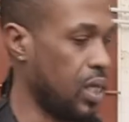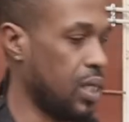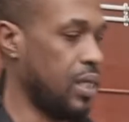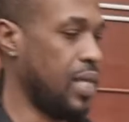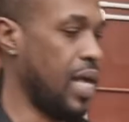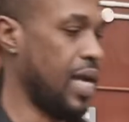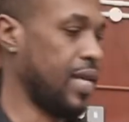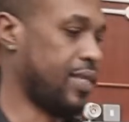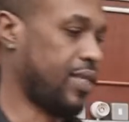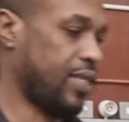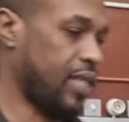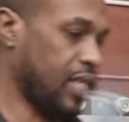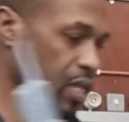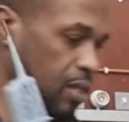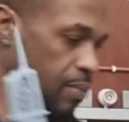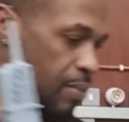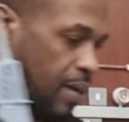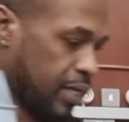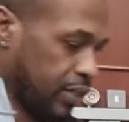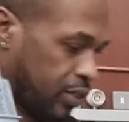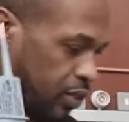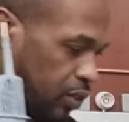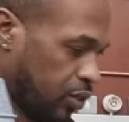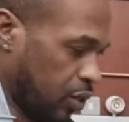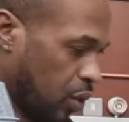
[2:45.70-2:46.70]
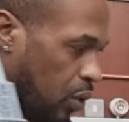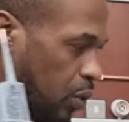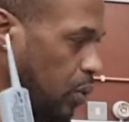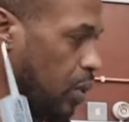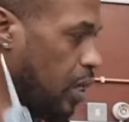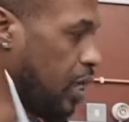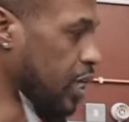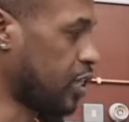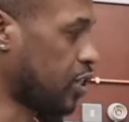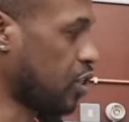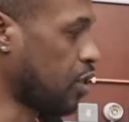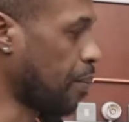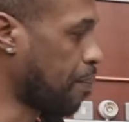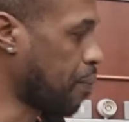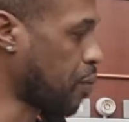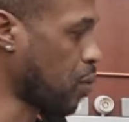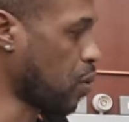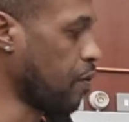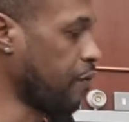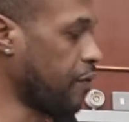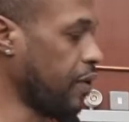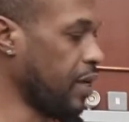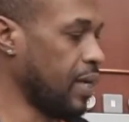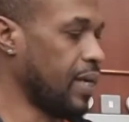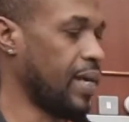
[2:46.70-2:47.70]
The next thing you're meant to do is to
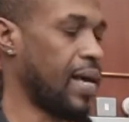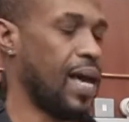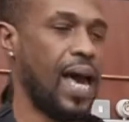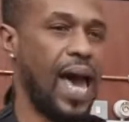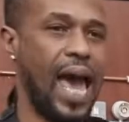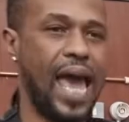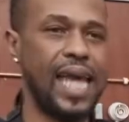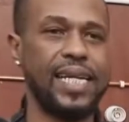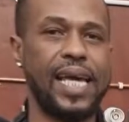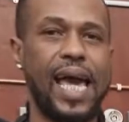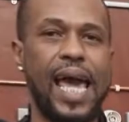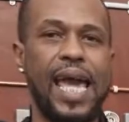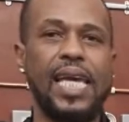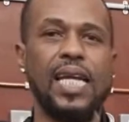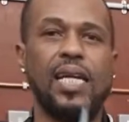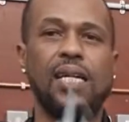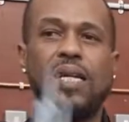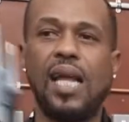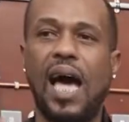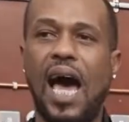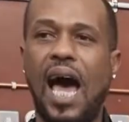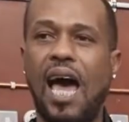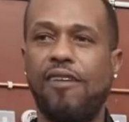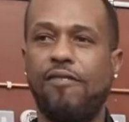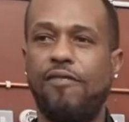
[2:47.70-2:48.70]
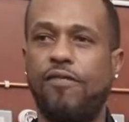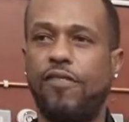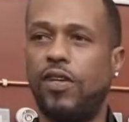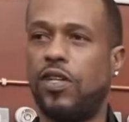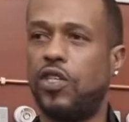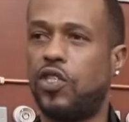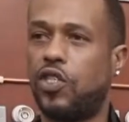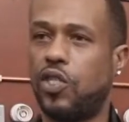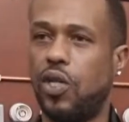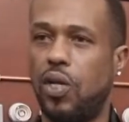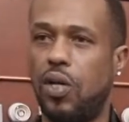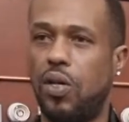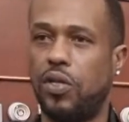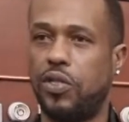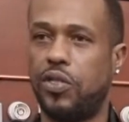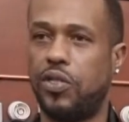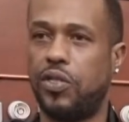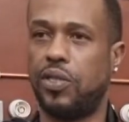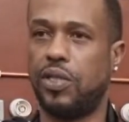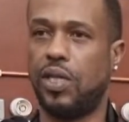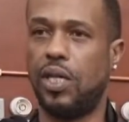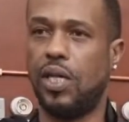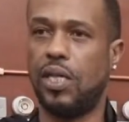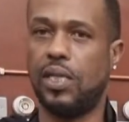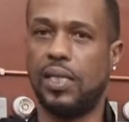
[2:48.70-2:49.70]
prove it and a live
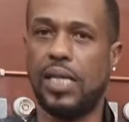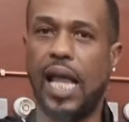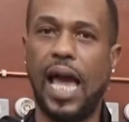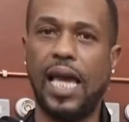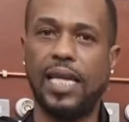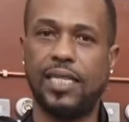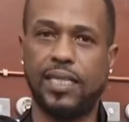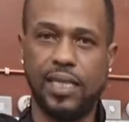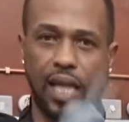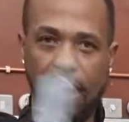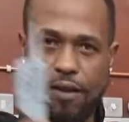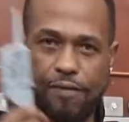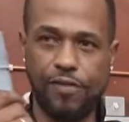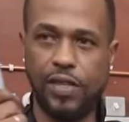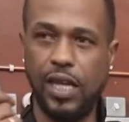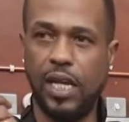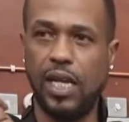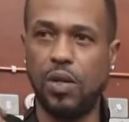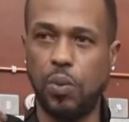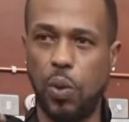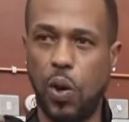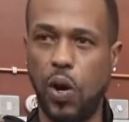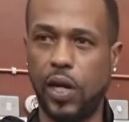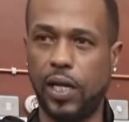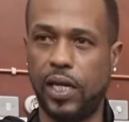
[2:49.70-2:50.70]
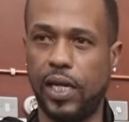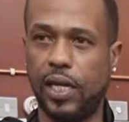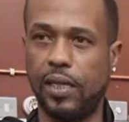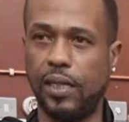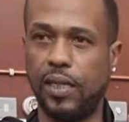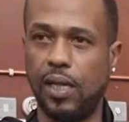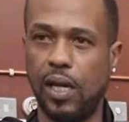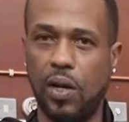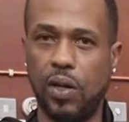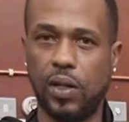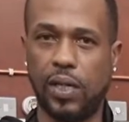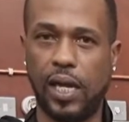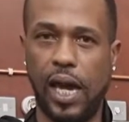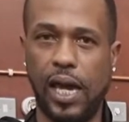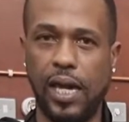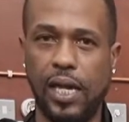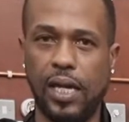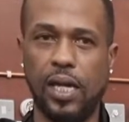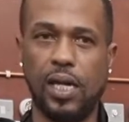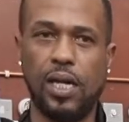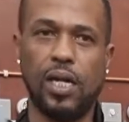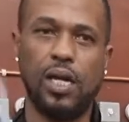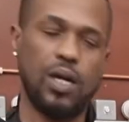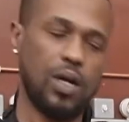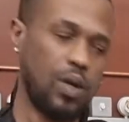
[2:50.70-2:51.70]
source. That is definitely working,
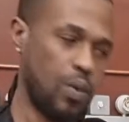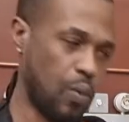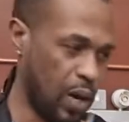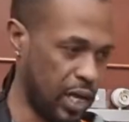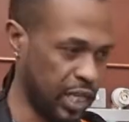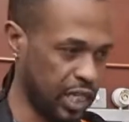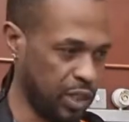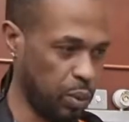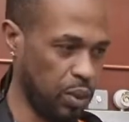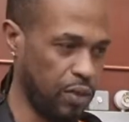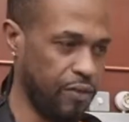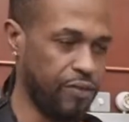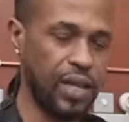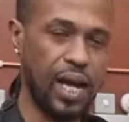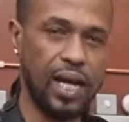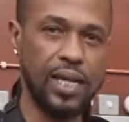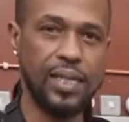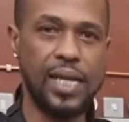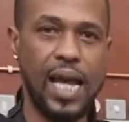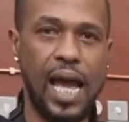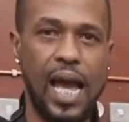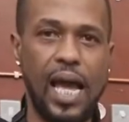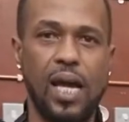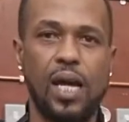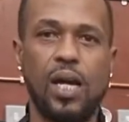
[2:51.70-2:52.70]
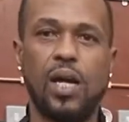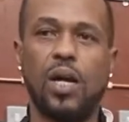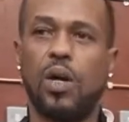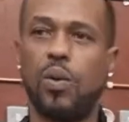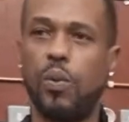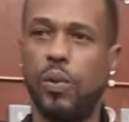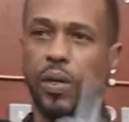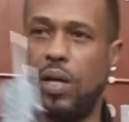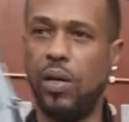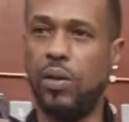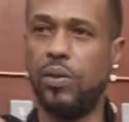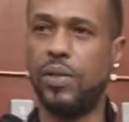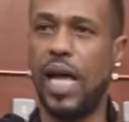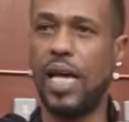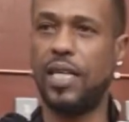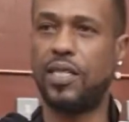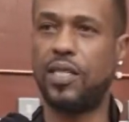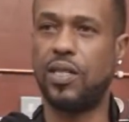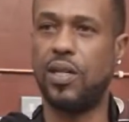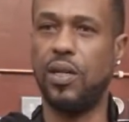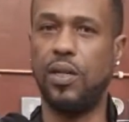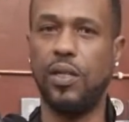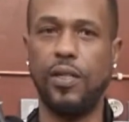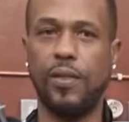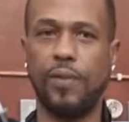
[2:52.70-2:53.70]
okay? Once we've done that, we know
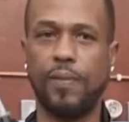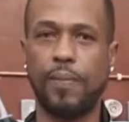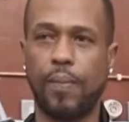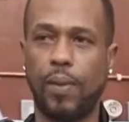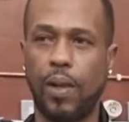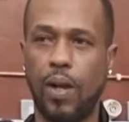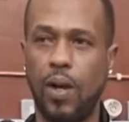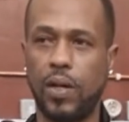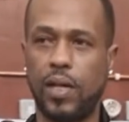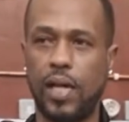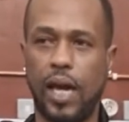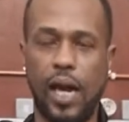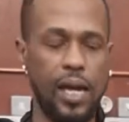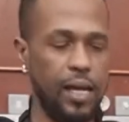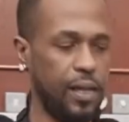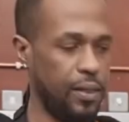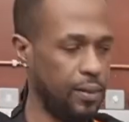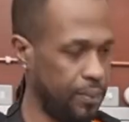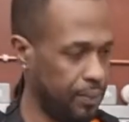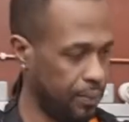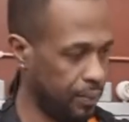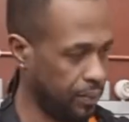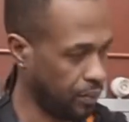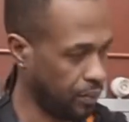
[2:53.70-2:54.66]
that's good, okay?